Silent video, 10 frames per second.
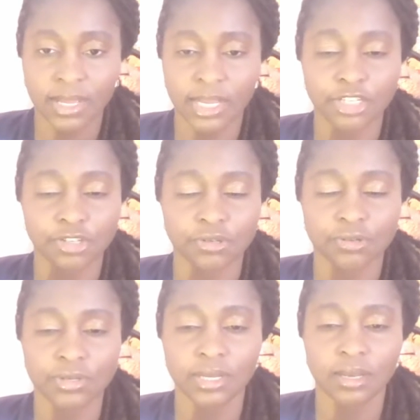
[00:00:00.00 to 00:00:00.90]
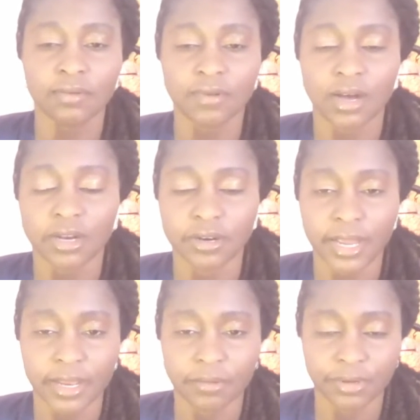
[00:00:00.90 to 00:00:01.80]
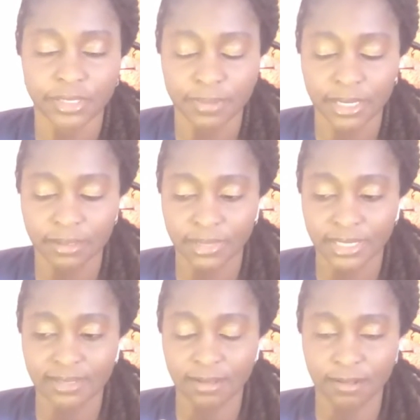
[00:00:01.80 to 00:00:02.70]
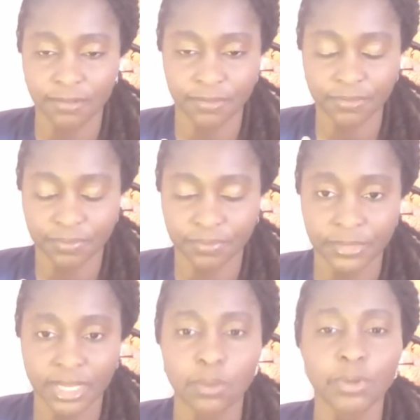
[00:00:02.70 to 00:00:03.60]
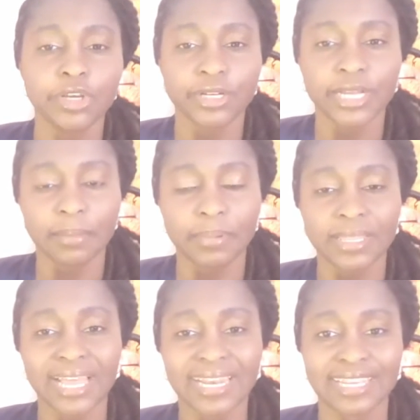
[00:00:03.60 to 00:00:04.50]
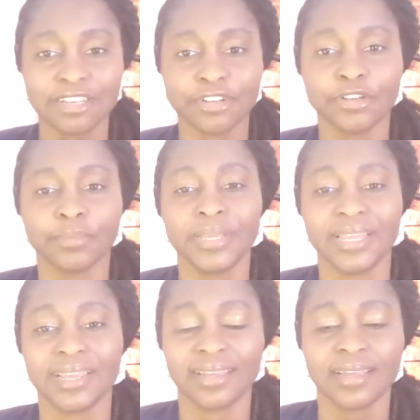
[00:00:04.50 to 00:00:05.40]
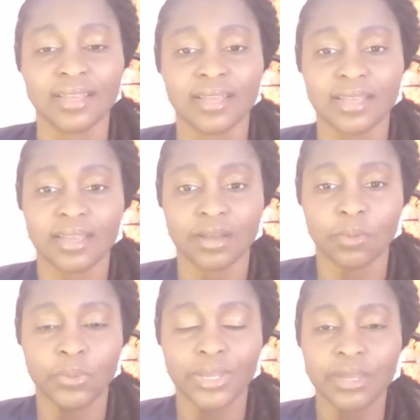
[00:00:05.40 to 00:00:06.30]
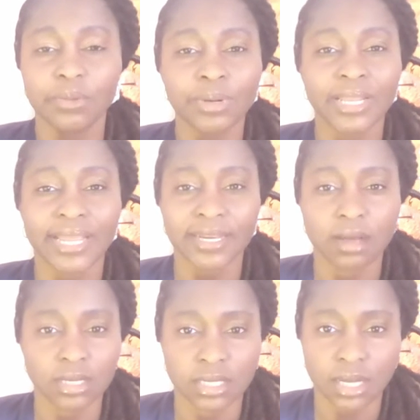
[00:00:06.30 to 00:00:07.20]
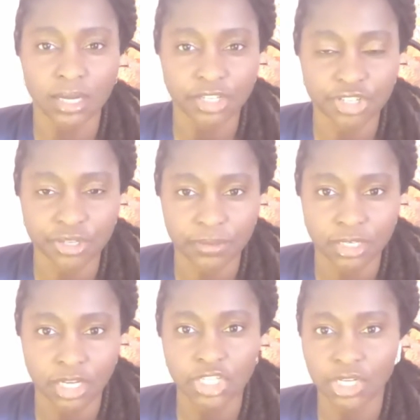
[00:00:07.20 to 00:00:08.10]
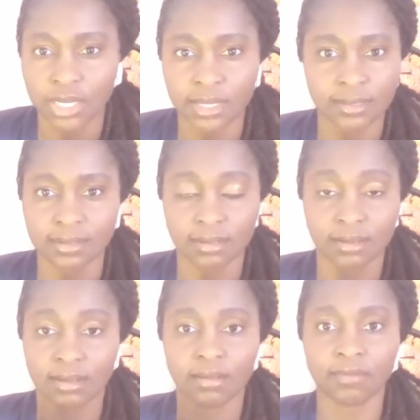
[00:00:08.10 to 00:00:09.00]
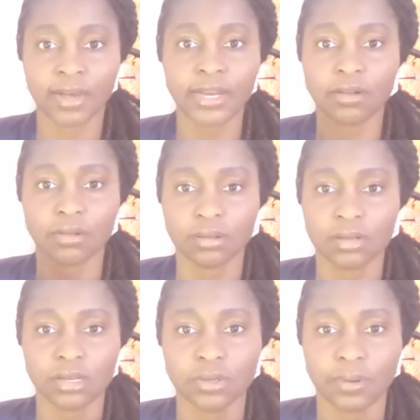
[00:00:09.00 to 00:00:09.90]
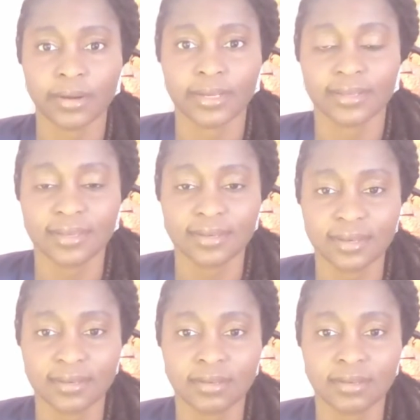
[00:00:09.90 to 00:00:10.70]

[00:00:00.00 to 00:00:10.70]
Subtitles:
I truly love, honor, and respect myself. And when you're tapping that into your being, we relate on touch. Touch is vital to our existence.